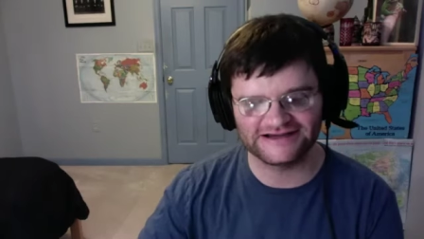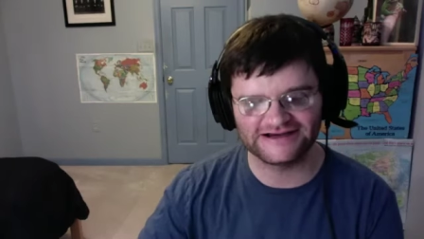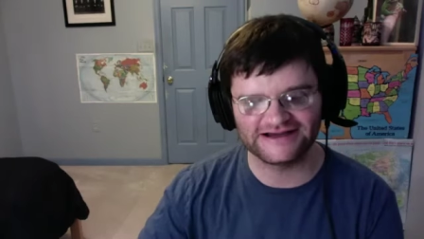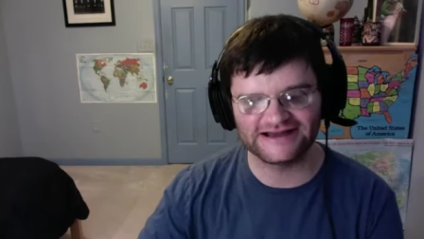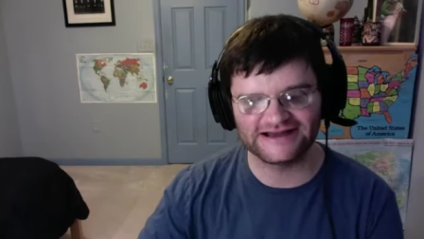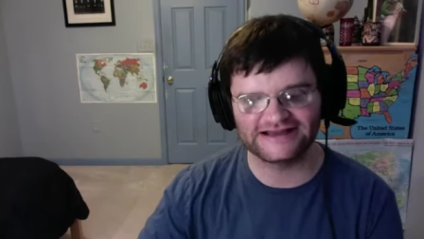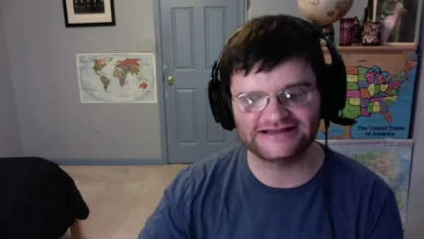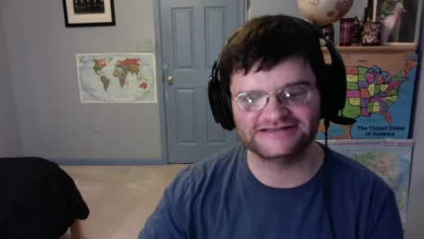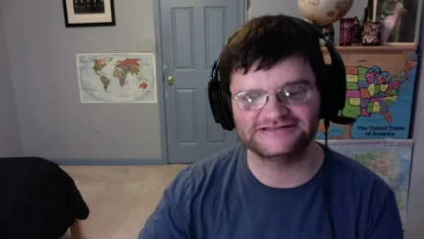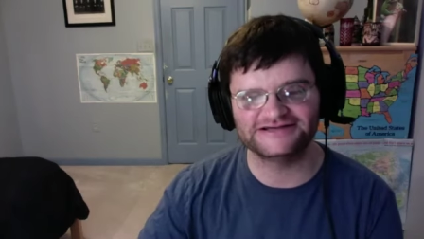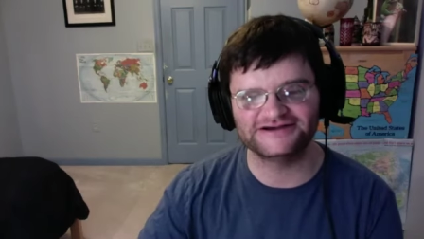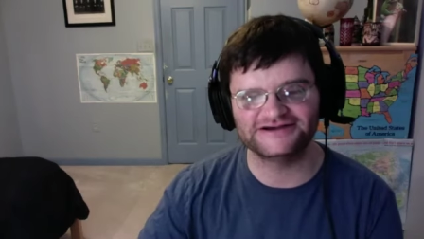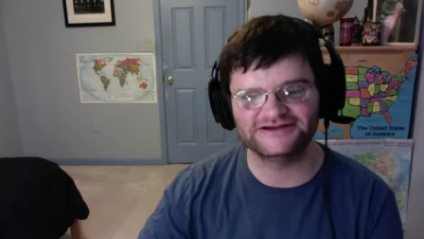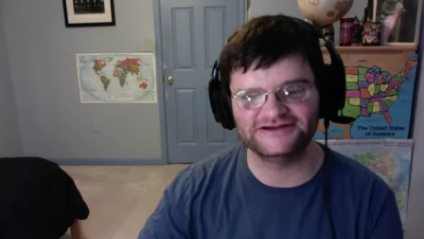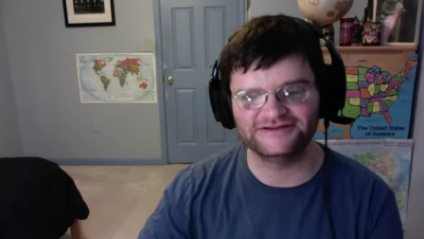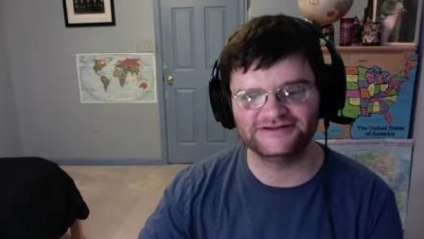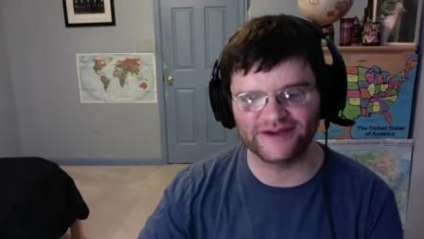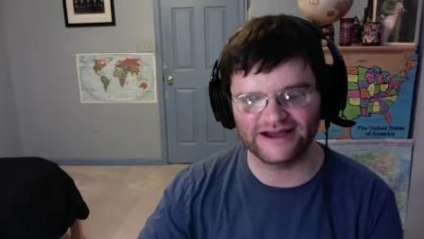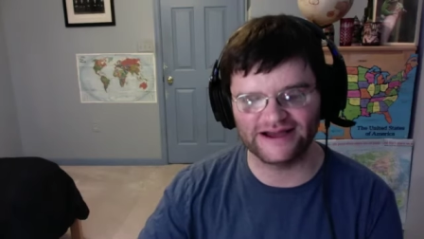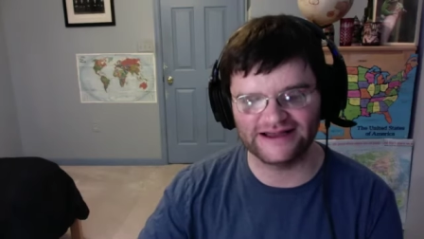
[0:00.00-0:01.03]
I can tell
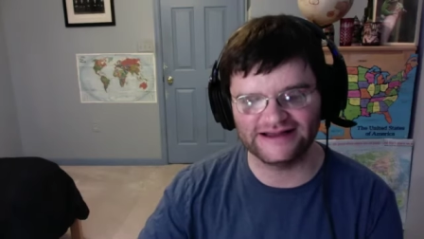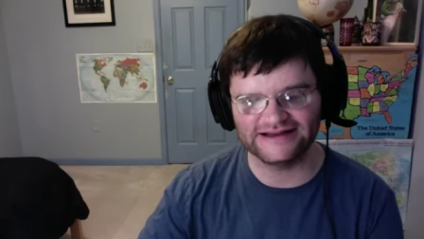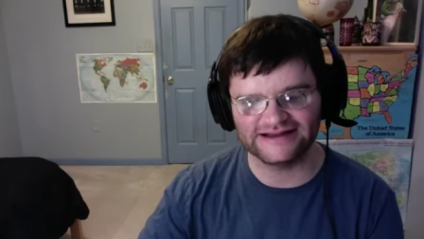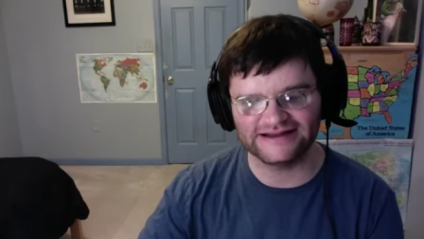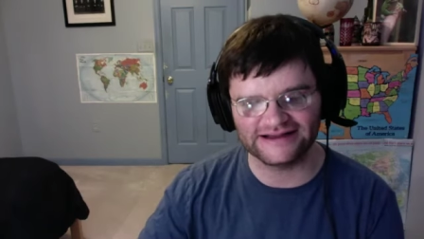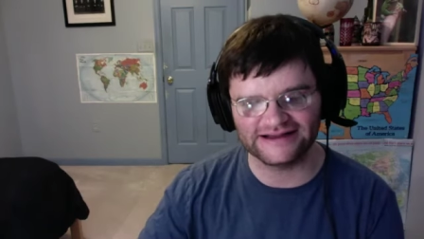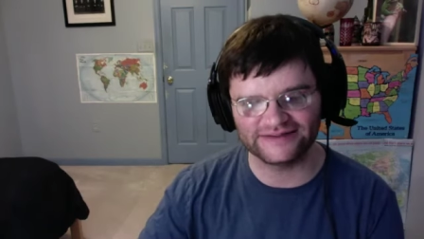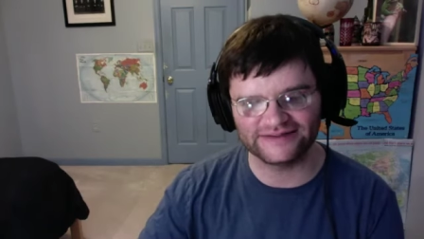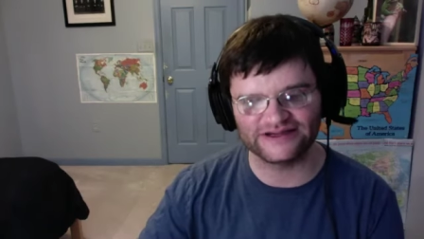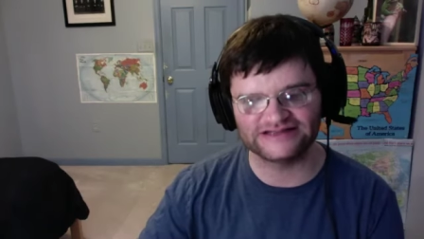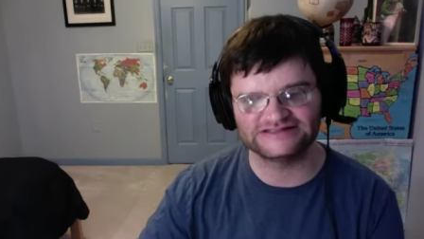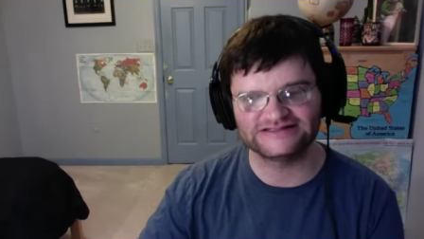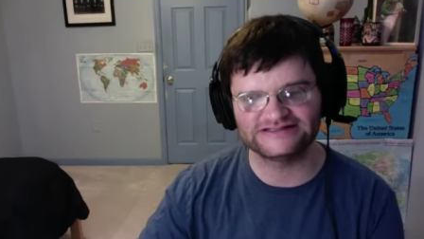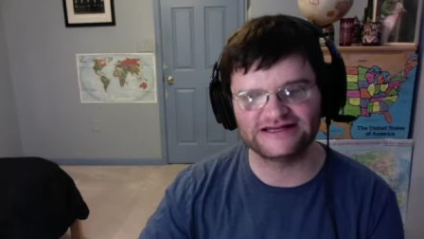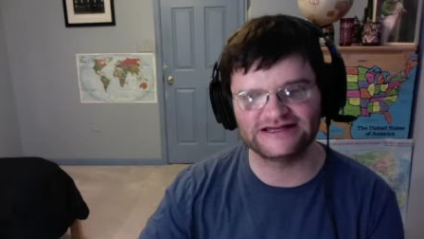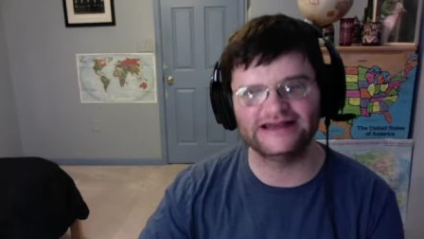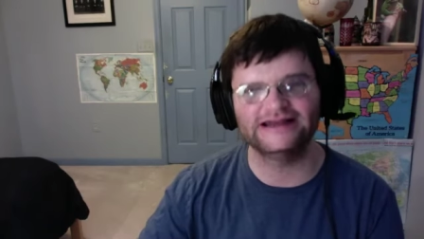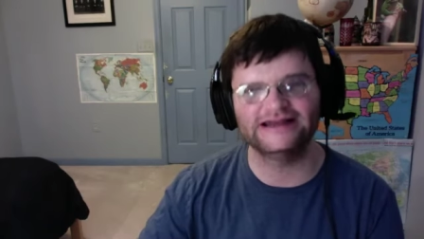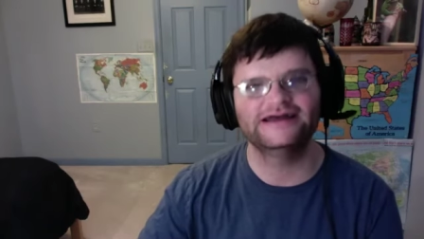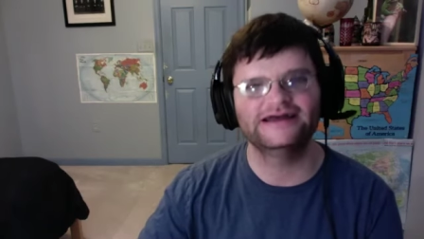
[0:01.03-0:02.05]
you by ending it by
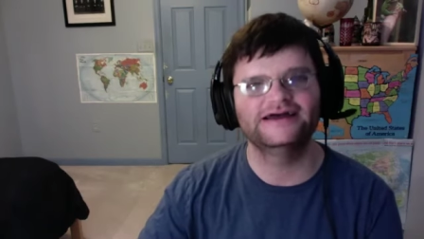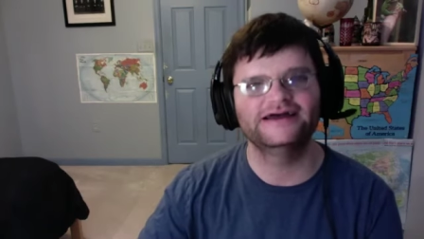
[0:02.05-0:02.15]
saying,